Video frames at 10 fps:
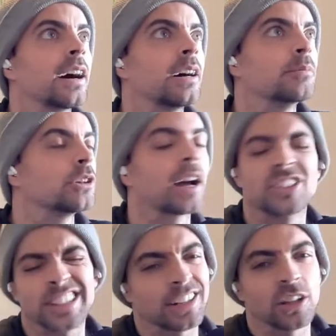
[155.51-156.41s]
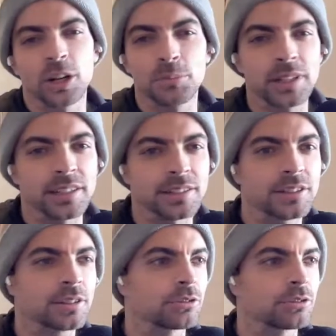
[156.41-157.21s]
I just had a lot of meetings,